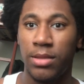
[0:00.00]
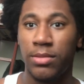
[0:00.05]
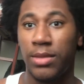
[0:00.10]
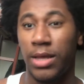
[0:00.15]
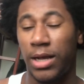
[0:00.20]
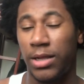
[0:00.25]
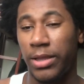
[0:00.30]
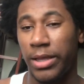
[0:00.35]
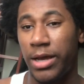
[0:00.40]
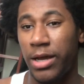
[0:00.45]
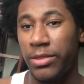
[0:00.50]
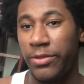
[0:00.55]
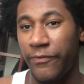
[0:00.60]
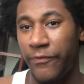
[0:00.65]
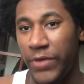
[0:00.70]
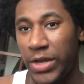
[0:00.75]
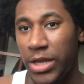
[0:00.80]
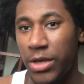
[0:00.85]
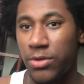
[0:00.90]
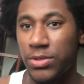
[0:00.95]
then click on the
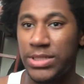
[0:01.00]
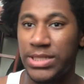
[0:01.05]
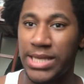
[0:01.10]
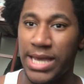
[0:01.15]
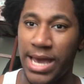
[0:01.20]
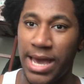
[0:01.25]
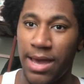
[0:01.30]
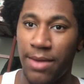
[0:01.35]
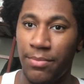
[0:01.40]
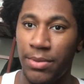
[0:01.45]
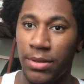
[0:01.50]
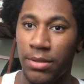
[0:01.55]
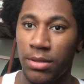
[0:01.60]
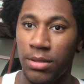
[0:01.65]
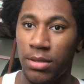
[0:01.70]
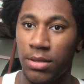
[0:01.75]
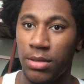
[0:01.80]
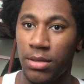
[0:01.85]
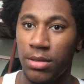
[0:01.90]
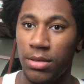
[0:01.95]
videos tab
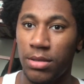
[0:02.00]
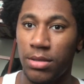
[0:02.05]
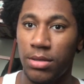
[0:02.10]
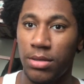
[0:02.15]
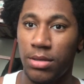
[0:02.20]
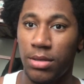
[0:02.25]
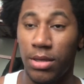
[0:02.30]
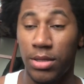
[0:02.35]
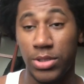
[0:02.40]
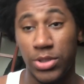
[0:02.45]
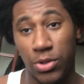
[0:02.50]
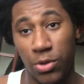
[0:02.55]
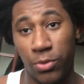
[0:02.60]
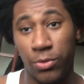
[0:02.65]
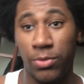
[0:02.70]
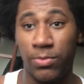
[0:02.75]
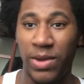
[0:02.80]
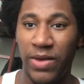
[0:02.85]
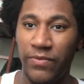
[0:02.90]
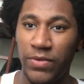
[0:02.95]
and scroll
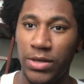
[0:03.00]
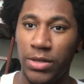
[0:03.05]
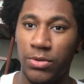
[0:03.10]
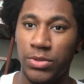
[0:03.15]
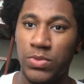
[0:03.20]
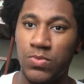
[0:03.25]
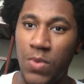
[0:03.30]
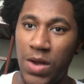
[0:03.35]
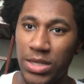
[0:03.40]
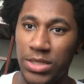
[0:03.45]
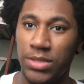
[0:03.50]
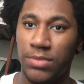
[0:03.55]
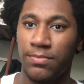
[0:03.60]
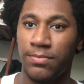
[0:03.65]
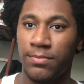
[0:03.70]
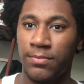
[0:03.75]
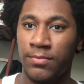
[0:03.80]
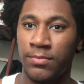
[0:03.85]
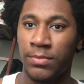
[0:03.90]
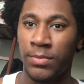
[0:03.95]
through my videos and watch it
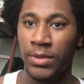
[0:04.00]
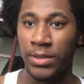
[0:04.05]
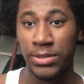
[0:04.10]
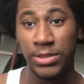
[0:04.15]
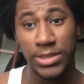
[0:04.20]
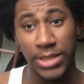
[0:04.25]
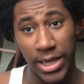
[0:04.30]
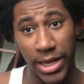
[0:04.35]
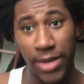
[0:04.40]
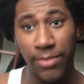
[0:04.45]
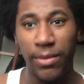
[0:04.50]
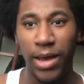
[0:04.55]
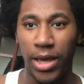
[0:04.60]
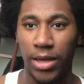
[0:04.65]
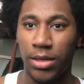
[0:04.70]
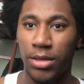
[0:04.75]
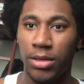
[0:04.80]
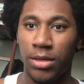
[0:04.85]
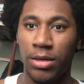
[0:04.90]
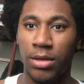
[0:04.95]
until I get
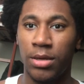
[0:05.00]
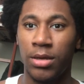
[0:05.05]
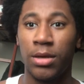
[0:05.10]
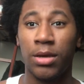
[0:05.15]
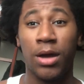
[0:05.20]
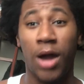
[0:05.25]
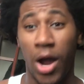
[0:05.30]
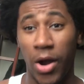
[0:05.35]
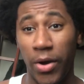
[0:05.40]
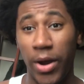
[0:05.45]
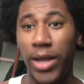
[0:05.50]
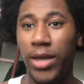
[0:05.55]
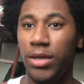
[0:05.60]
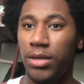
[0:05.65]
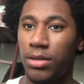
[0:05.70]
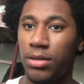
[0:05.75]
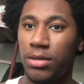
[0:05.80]
back. All right?